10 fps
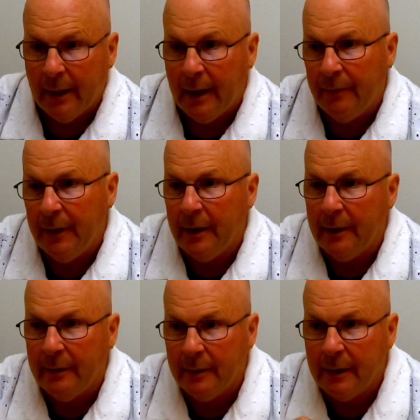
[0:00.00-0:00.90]
And
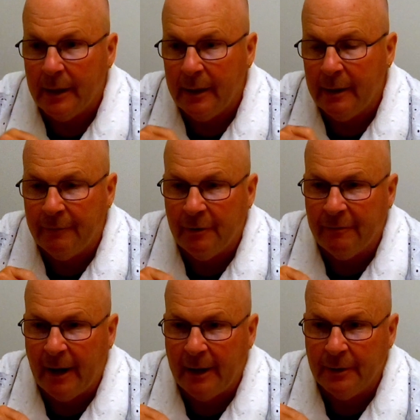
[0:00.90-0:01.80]
then if you
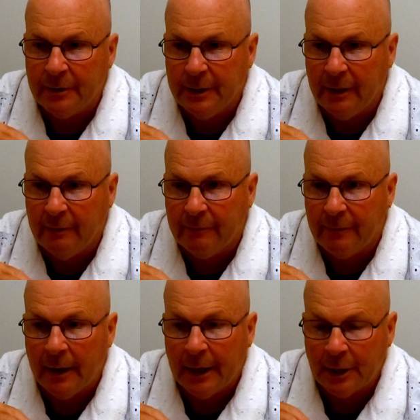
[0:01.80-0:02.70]
find yourself
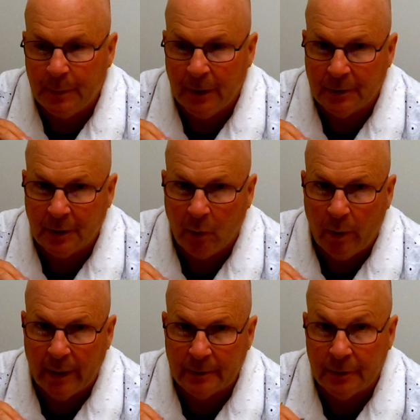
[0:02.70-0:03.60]
experiencing
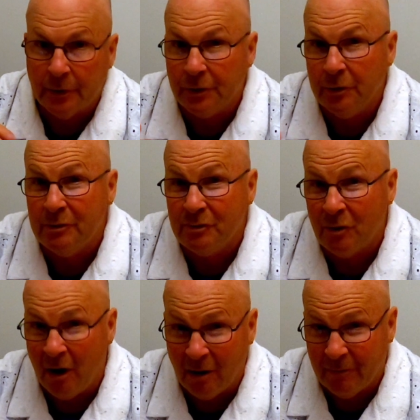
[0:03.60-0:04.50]
winds that are too
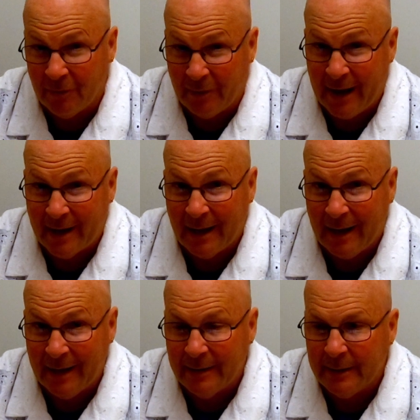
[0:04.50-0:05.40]
strong for that kite,